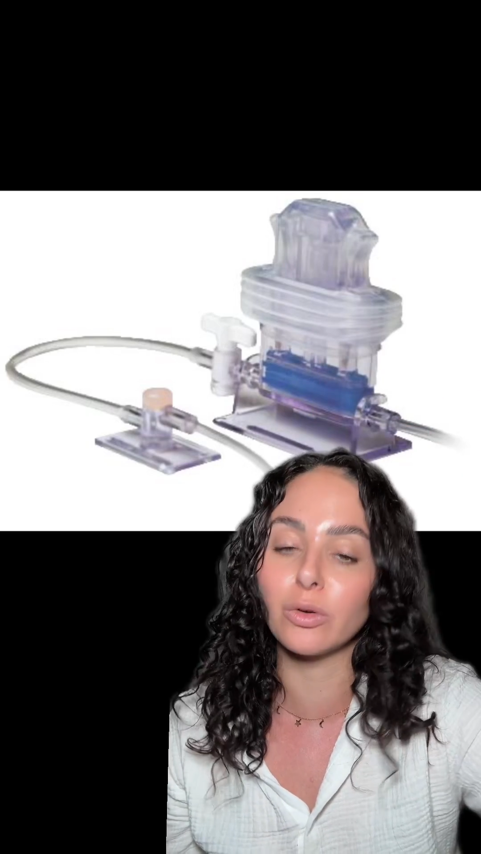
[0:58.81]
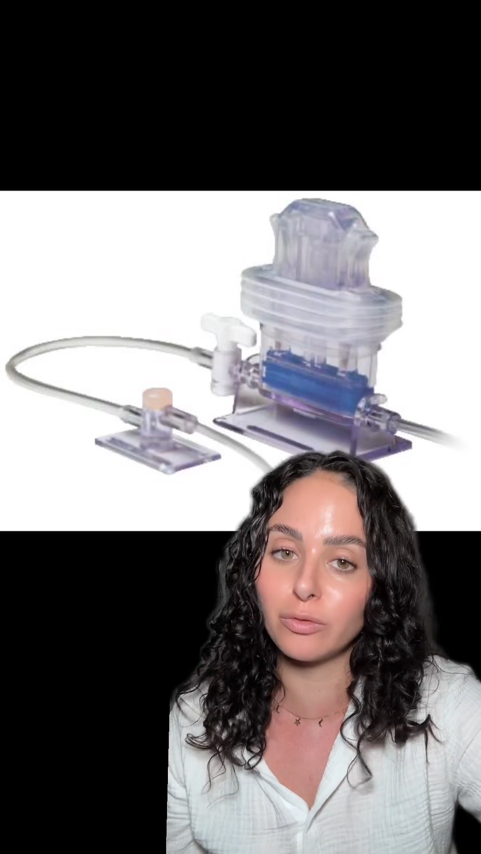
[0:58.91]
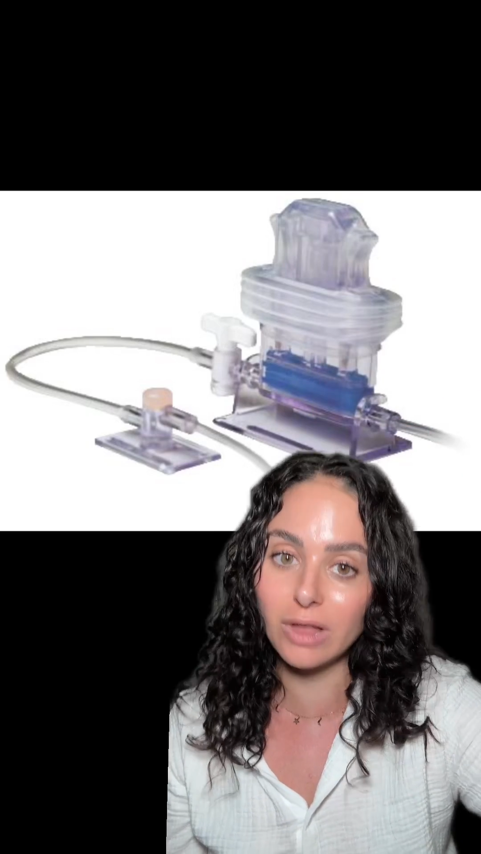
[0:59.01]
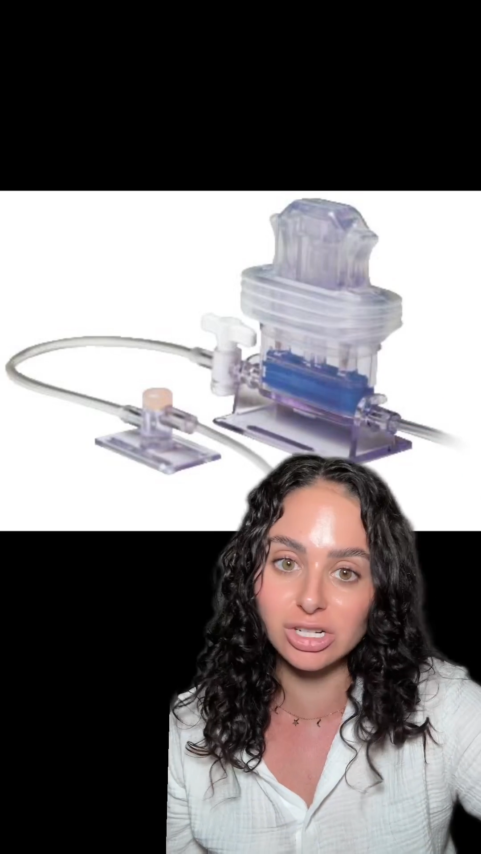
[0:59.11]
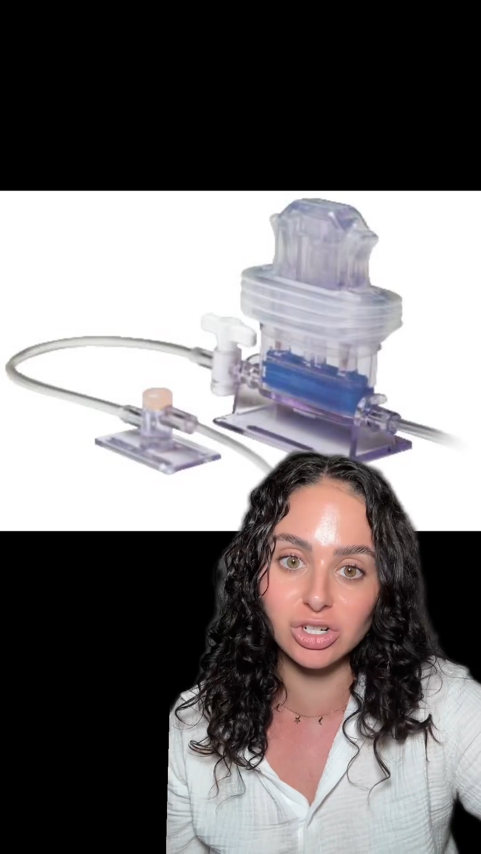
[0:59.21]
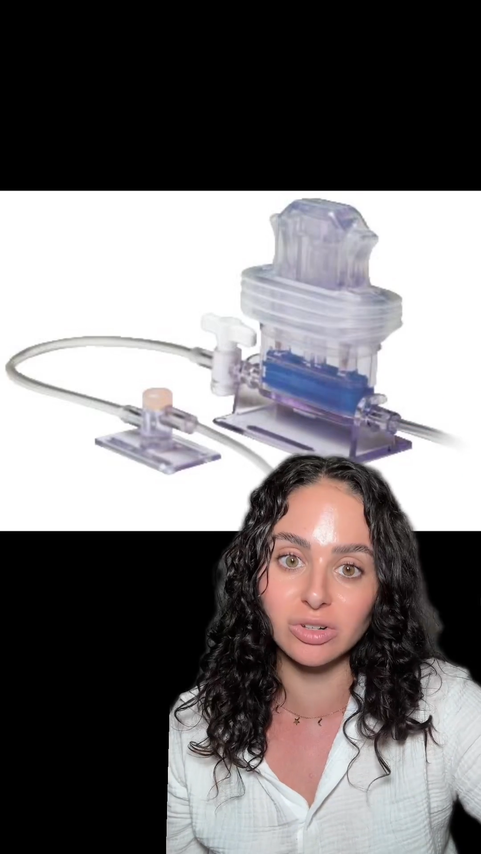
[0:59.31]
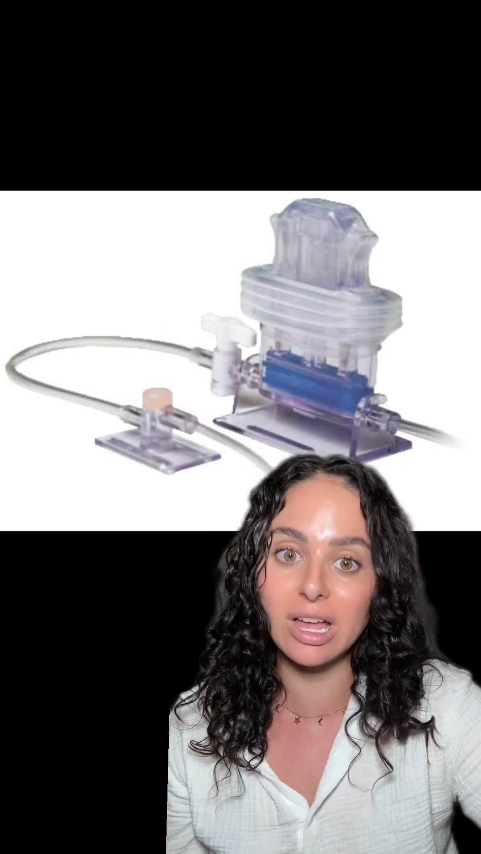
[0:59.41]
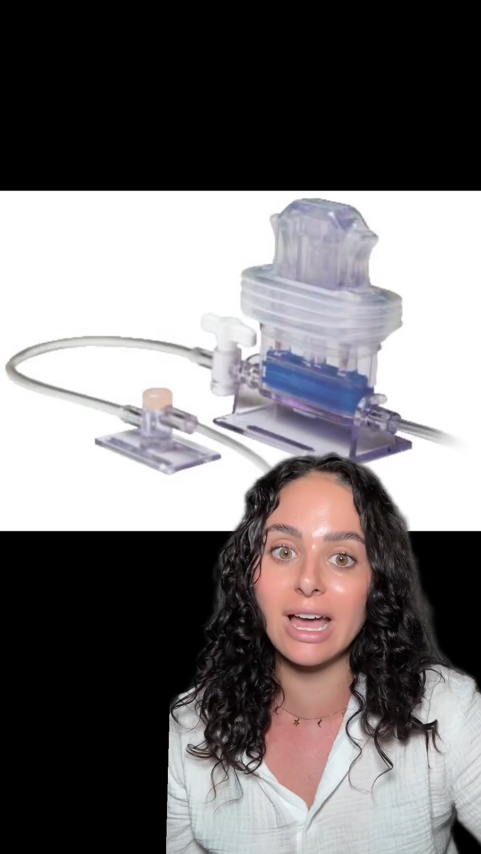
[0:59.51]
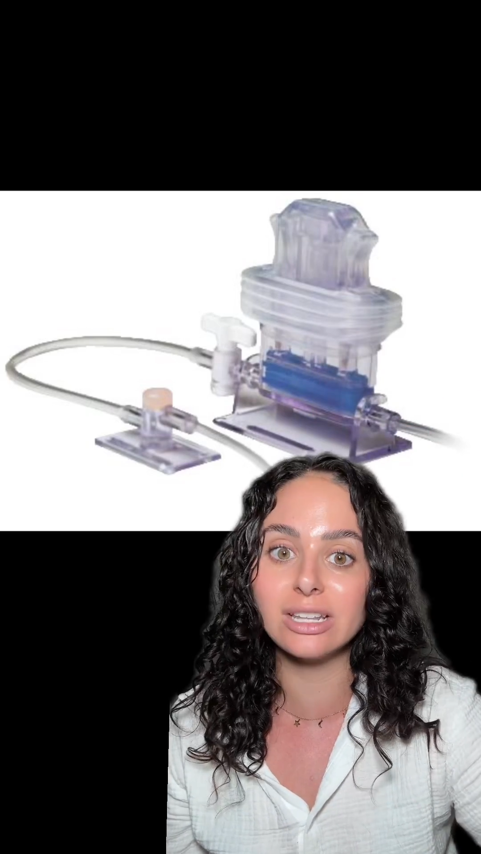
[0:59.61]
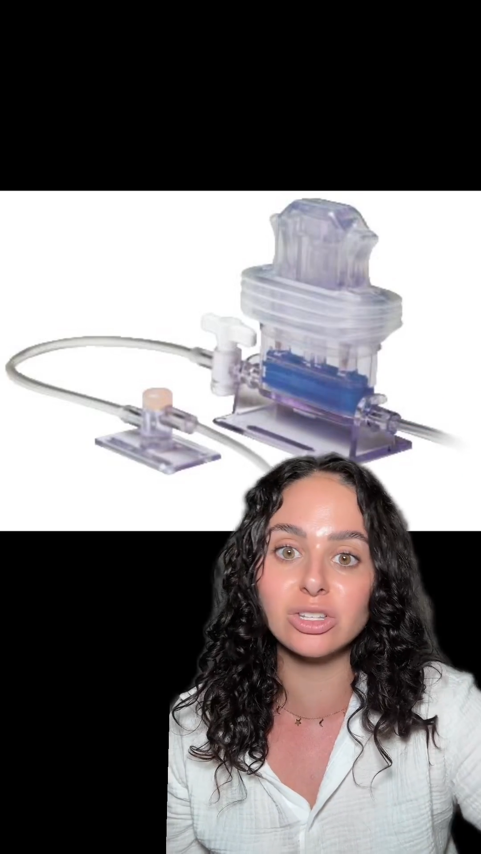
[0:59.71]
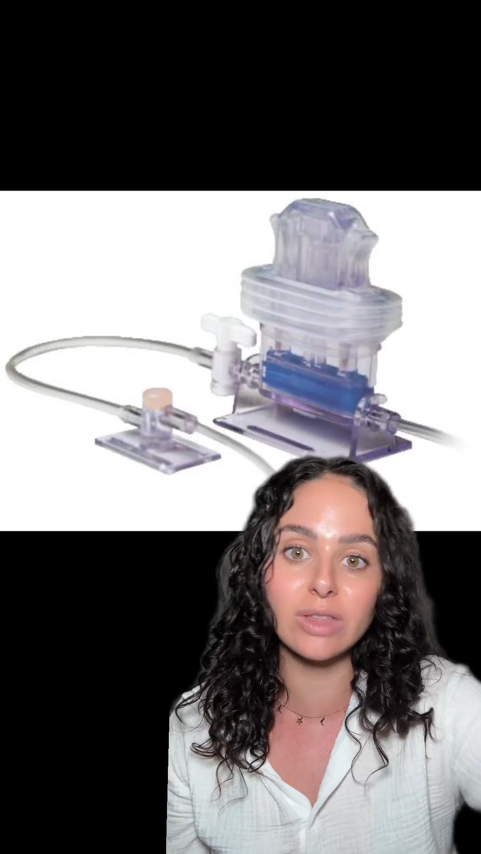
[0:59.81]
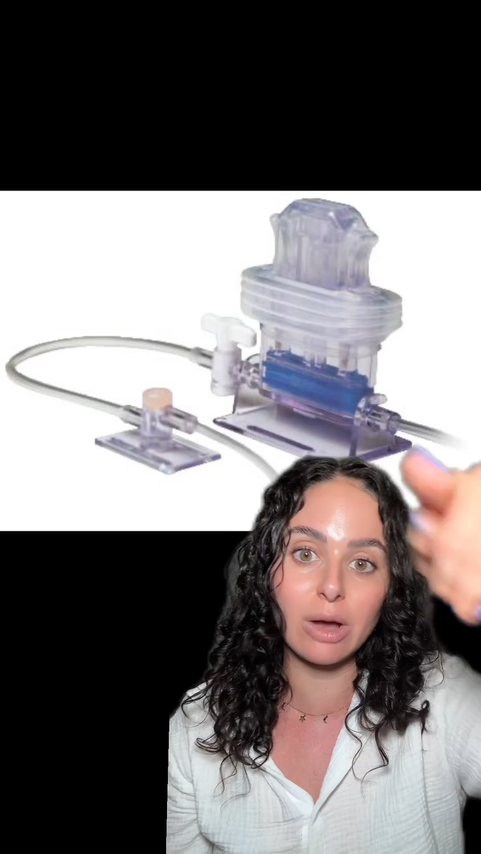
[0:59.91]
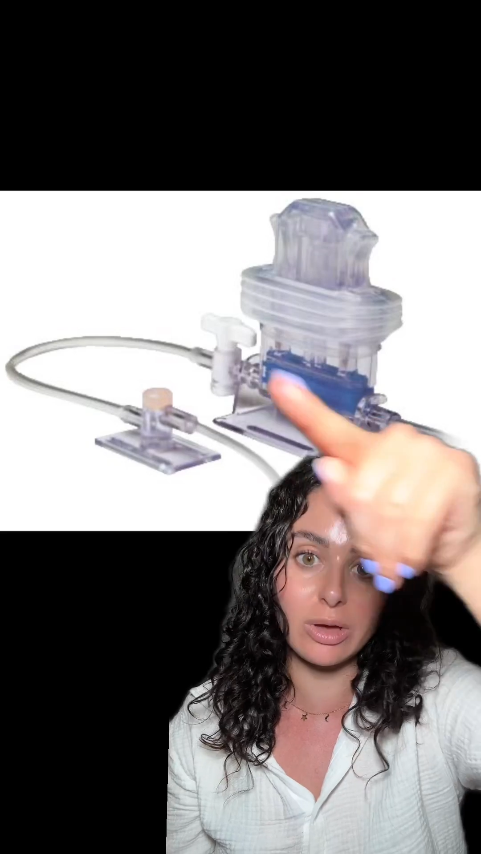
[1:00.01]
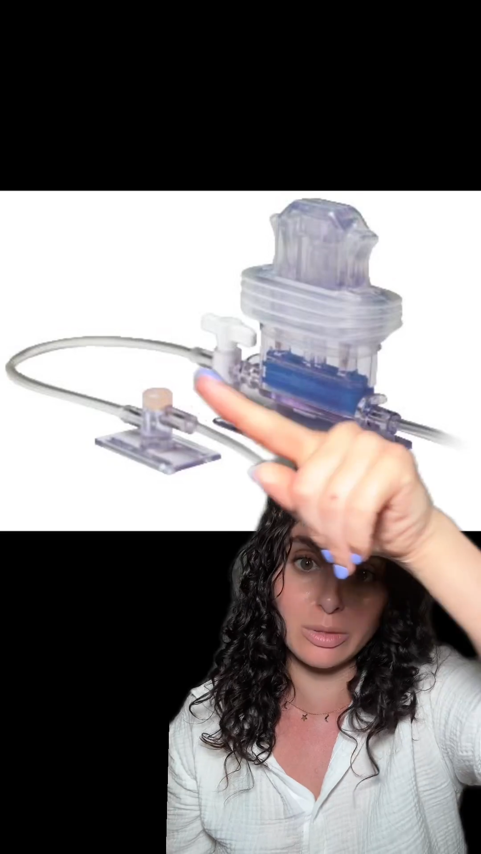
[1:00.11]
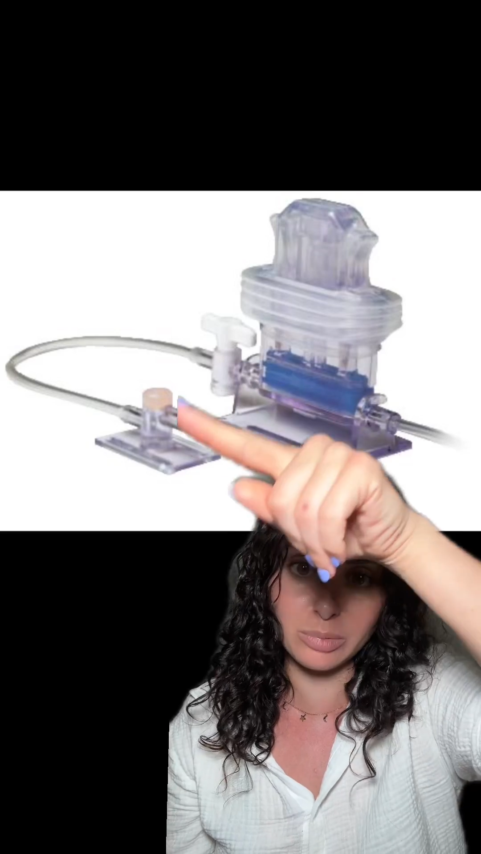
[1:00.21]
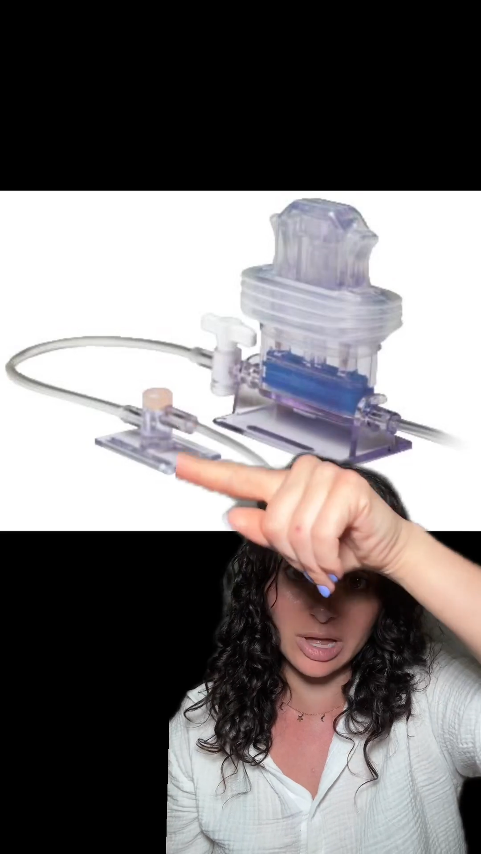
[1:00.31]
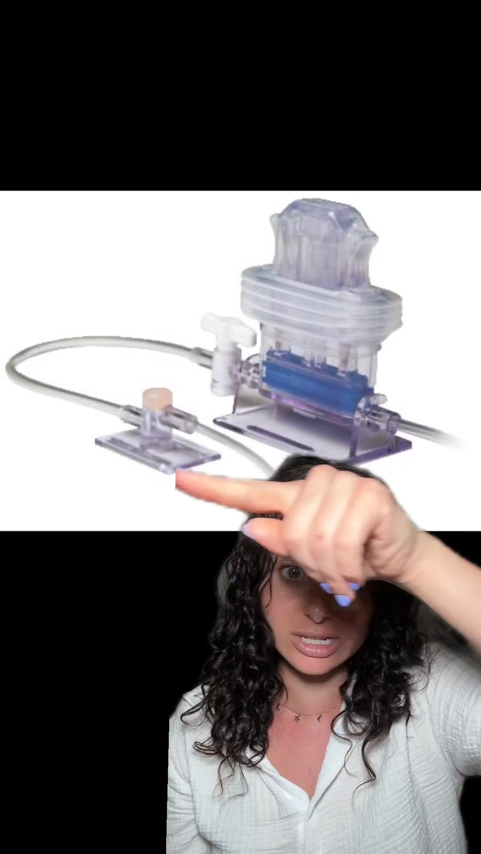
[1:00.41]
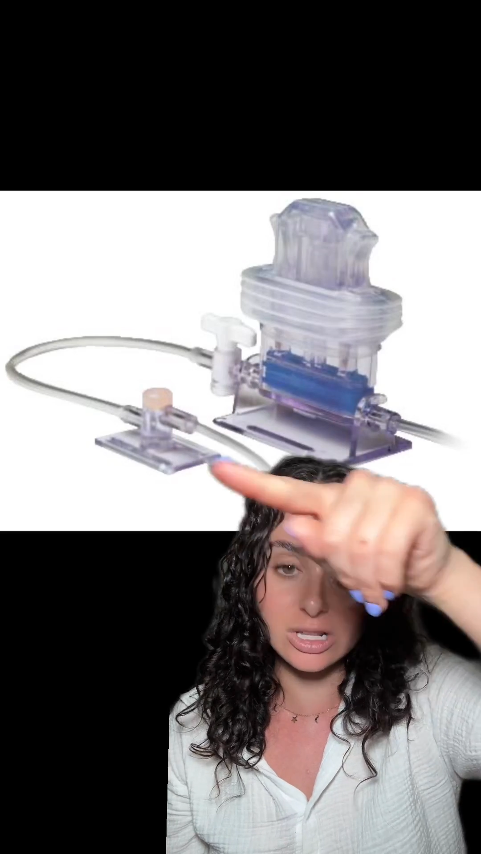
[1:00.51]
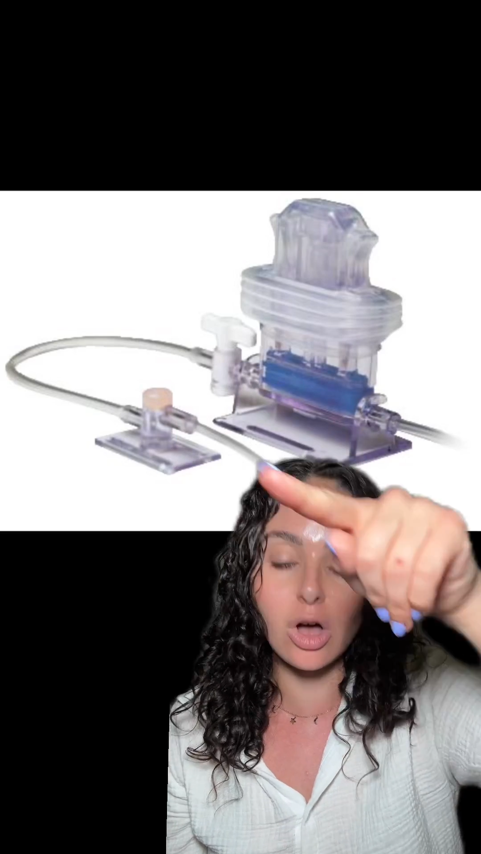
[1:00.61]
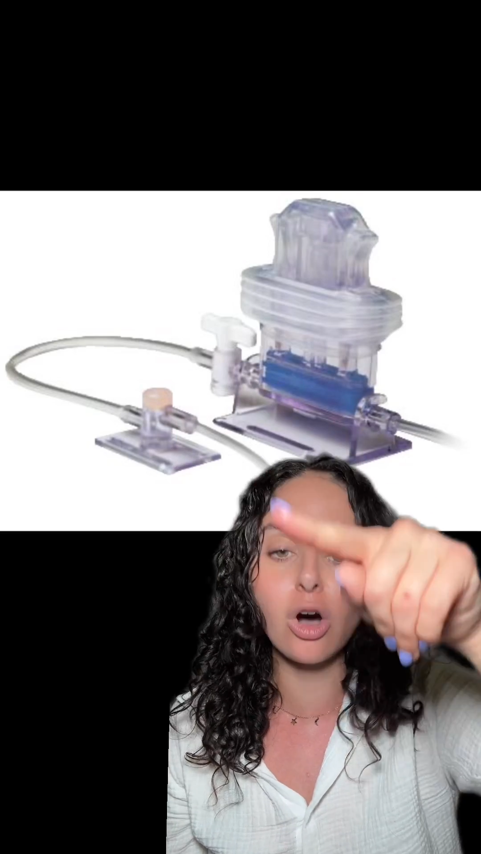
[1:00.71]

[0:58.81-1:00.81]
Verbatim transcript: or flush your line so that way the blood is